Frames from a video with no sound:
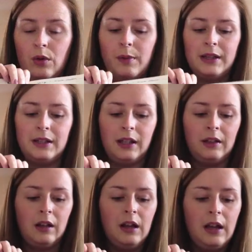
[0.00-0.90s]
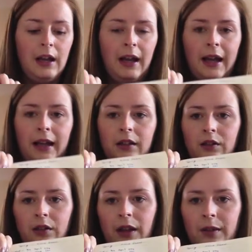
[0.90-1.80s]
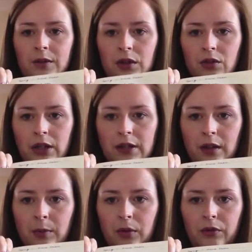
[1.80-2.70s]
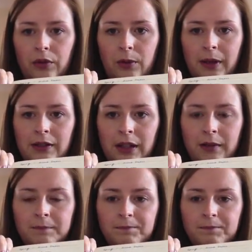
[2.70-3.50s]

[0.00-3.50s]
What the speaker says: a wedding, and that was the dress I bought for the wedding,